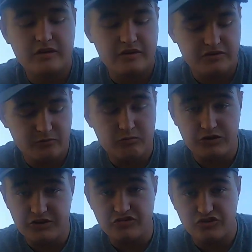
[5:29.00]
is
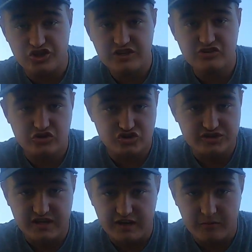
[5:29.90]
with the jigs, you can
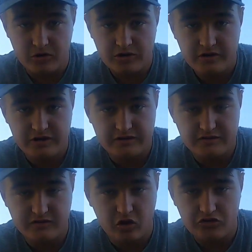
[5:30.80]
just tie them on, and this
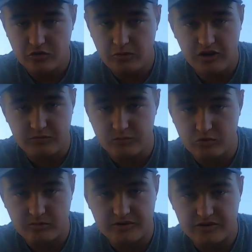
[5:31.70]
is also applies with
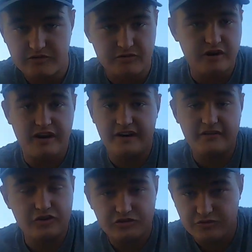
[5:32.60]
worms. And I
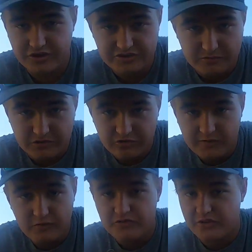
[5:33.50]
never used crickets or minnows
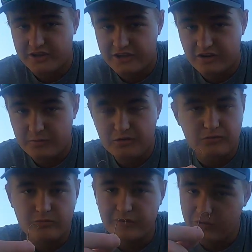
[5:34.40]
before, so I can't help
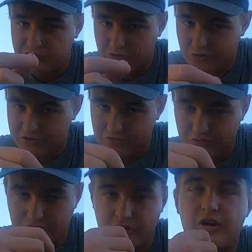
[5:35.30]
you. Minnows you hook
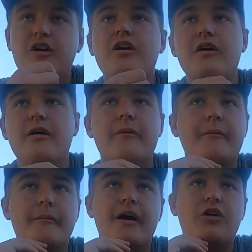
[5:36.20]
through their
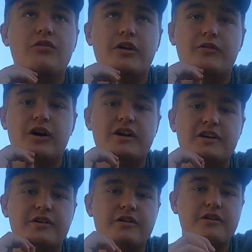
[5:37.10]
mouth like right
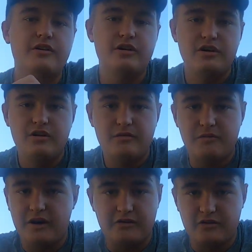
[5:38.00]
here,
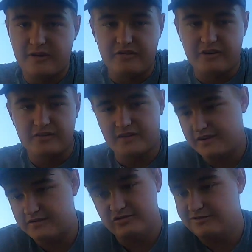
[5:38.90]
but I don't know about crickets. I
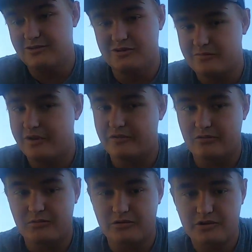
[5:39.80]
guess you just hook them like
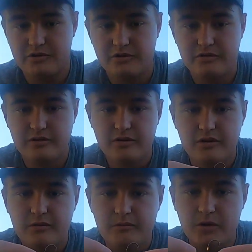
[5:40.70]
normally.
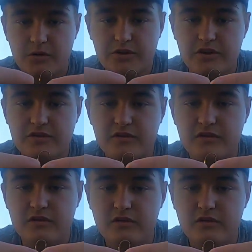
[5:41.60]
But with this,